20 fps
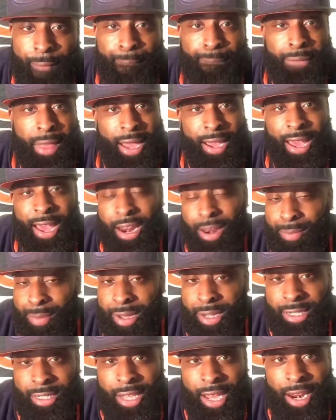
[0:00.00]
I got to be
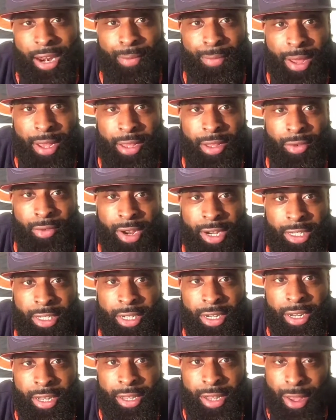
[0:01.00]
excited about the direction
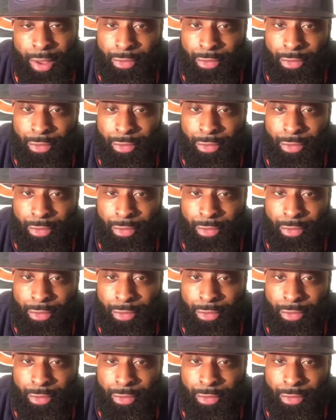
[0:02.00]
of the